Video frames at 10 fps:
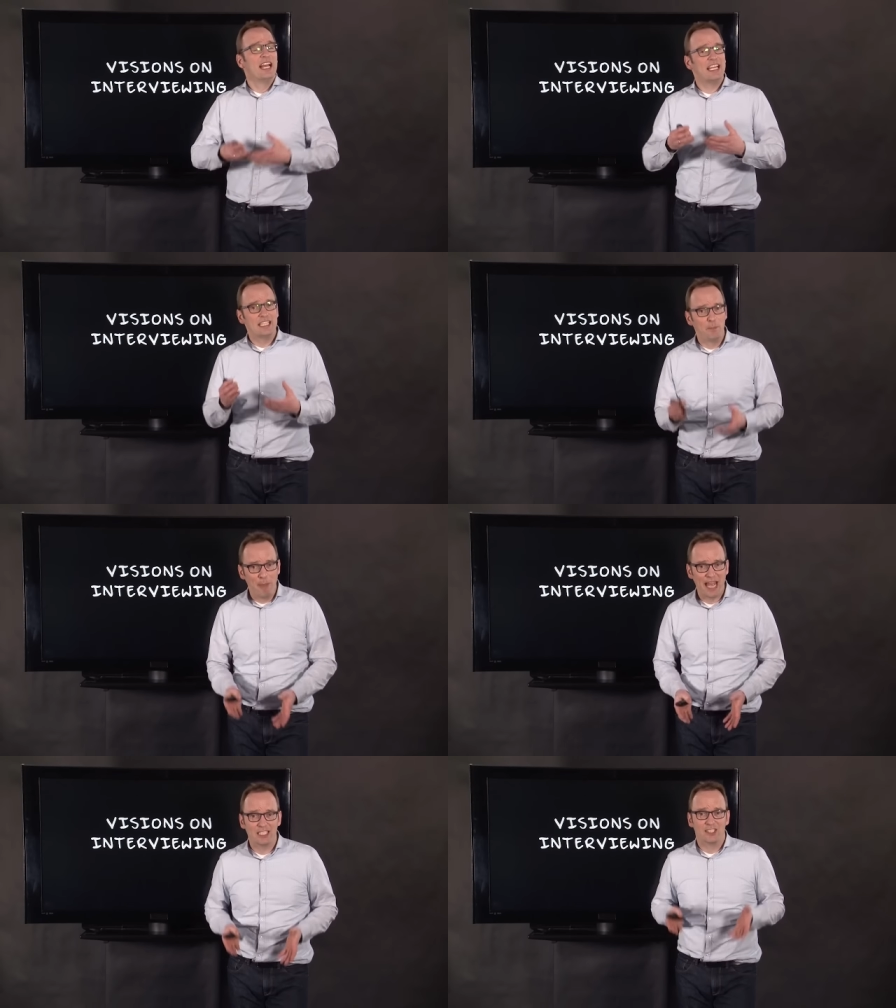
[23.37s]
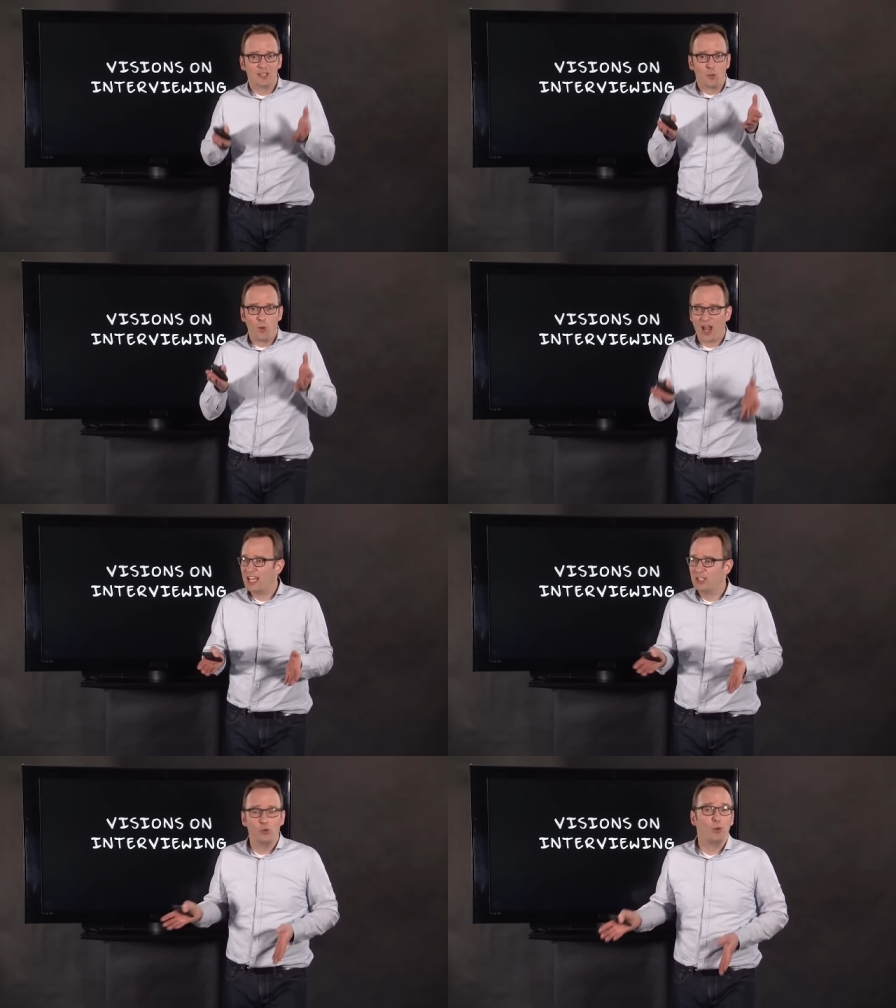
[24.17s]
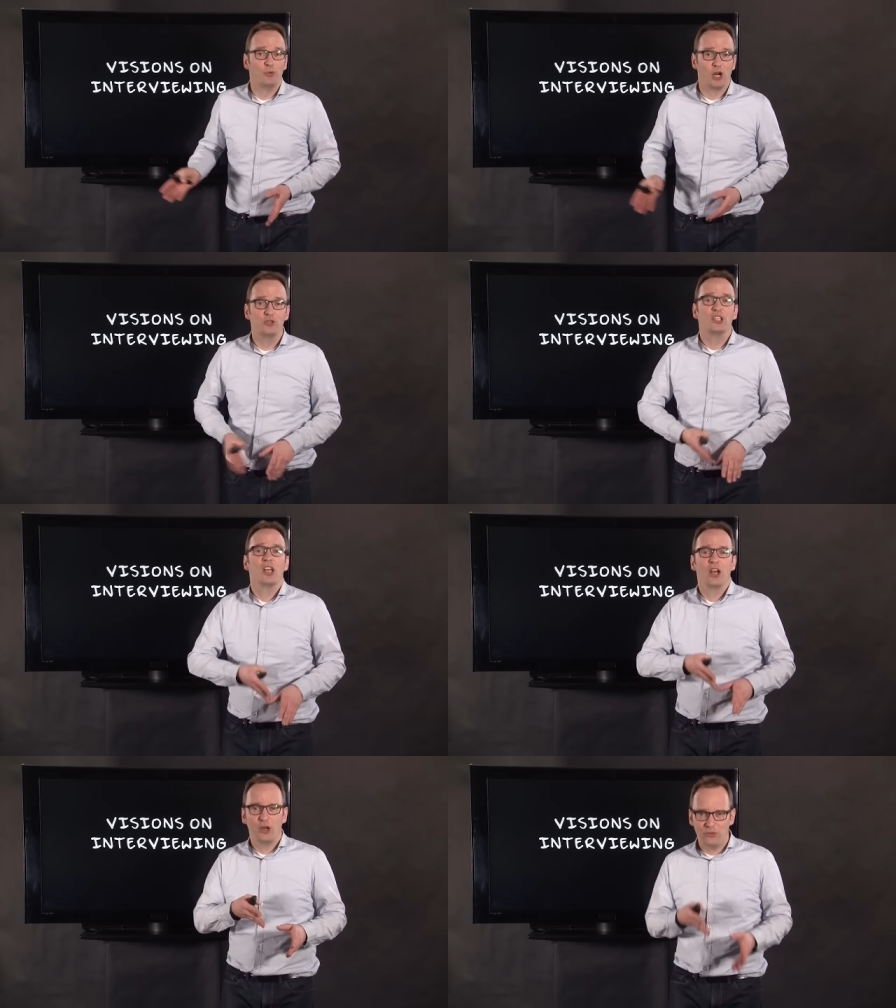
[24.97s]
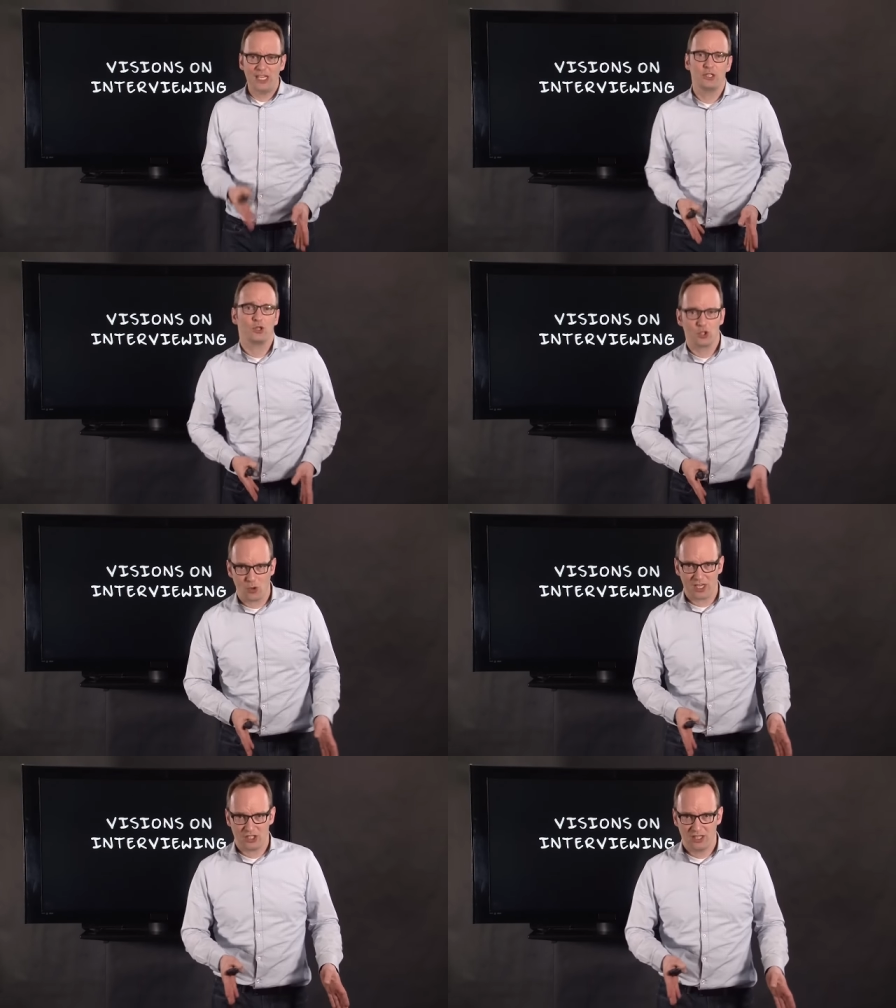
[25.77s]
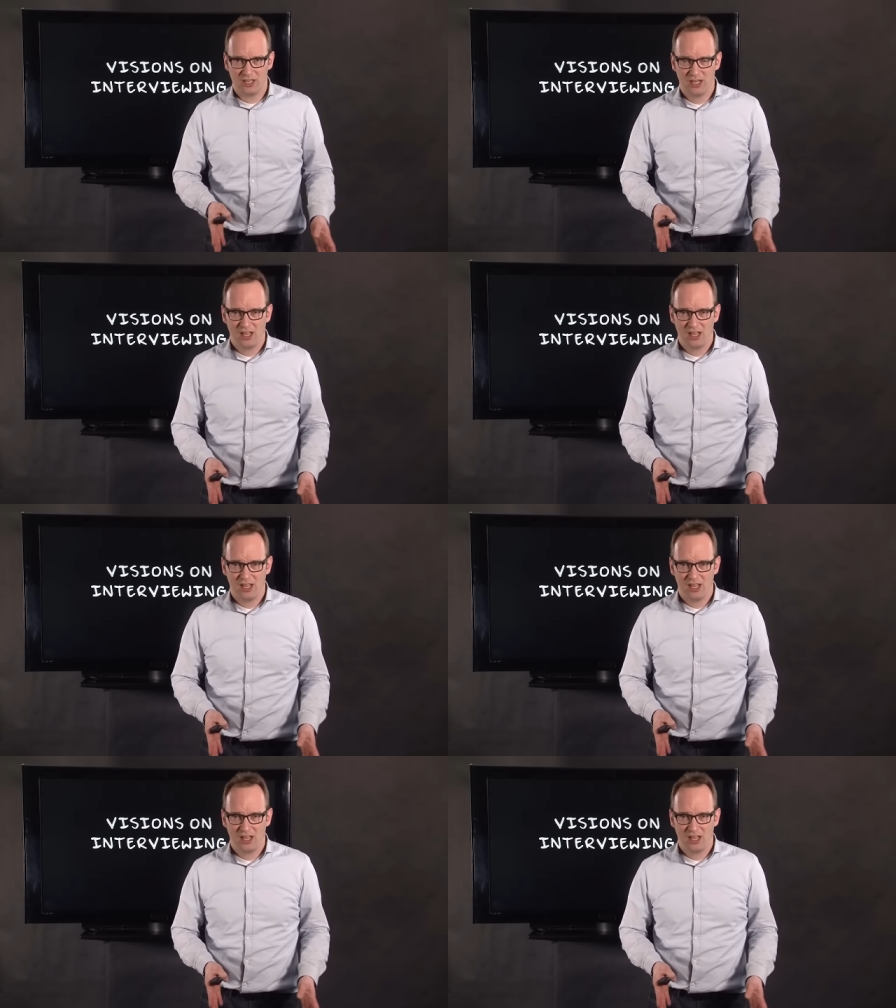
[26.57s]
is the best way to approach a research question.